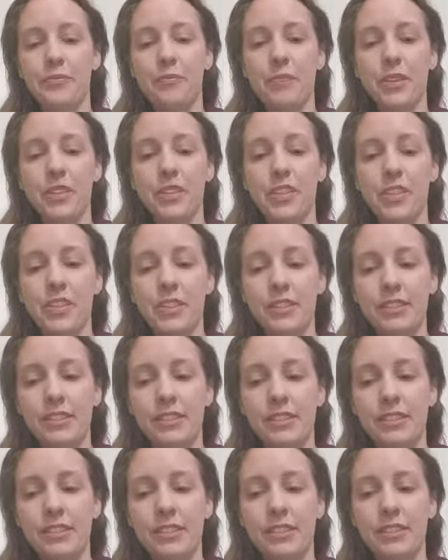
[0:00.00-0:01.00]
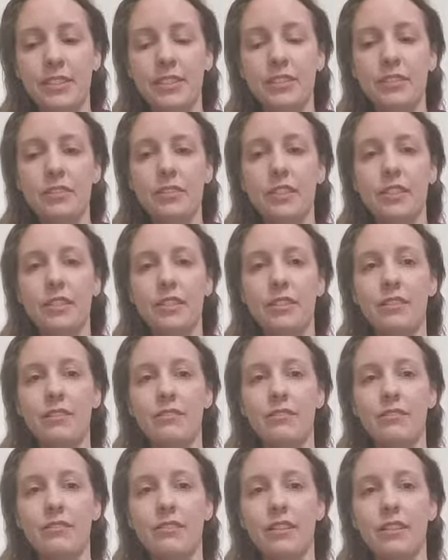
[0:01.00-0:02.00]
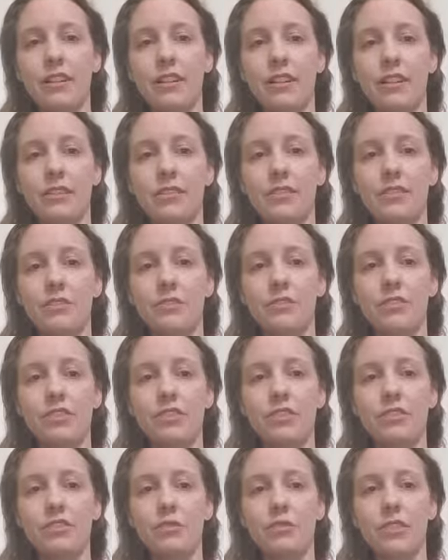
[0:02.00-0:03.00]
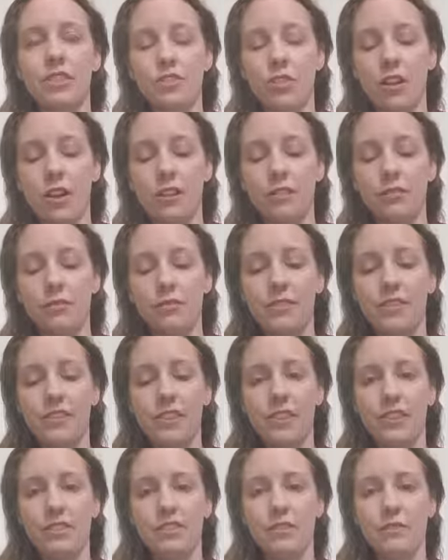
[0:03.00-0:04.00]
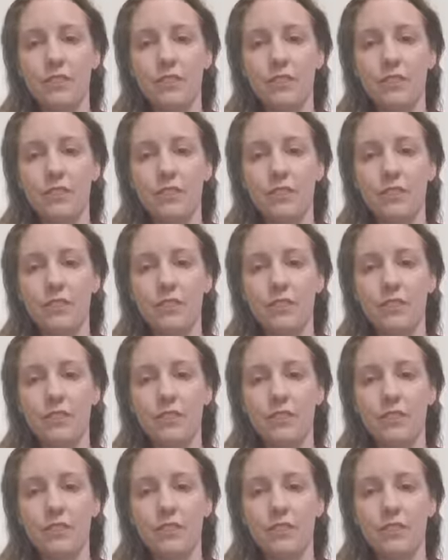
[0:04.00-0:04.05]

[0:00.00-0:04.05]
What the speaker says: but that's still they're still doing trials with these,